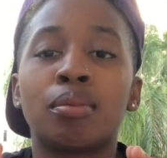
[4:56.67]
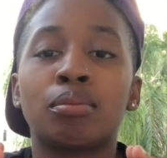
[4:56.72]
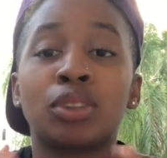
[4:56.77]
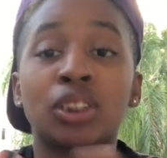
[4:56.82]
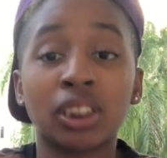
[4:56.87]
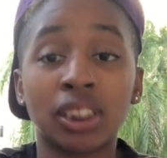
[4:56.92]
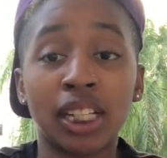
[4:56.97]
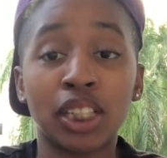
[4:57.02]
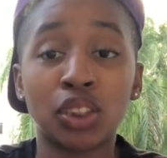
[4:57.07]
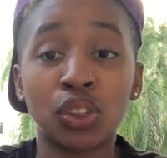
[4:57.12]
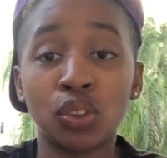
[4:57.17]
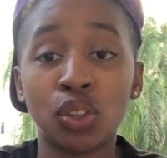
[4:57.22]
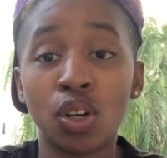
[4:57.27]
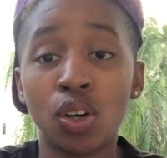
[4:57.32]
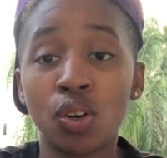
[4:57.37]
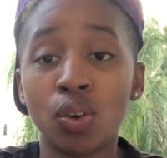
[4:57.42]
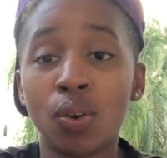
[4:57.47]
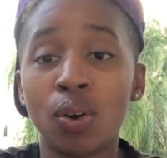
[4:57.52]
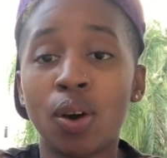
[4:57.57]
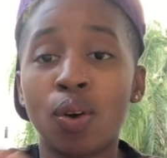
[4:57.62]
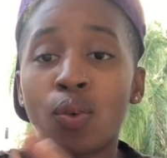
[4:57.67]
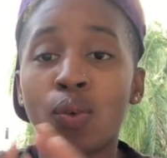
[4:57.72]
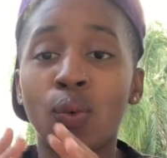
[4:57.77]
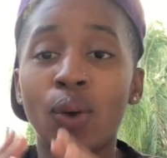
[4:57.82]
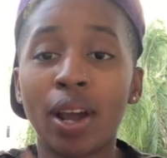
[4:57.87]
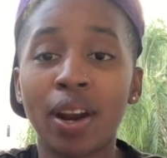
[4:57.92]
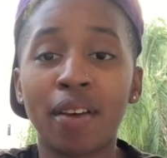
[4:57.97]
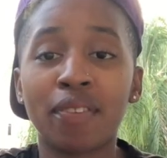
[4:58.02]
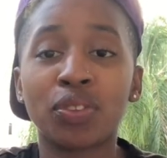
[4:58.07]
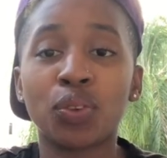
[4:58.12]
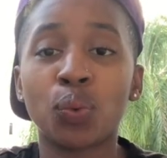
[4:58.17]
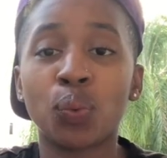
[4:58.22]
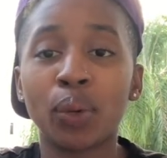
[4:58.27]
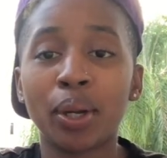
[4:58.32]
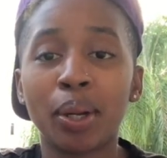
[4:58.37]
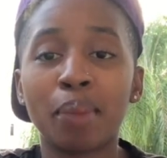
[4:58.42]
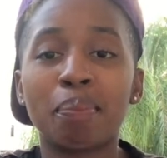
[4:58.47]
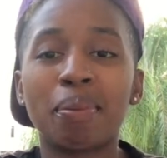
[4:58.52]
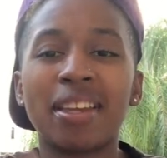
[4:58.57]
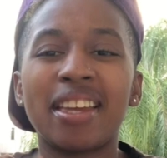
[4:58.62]
Just let you know right off the
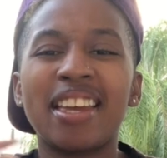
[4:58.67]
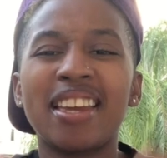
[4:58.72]
rip,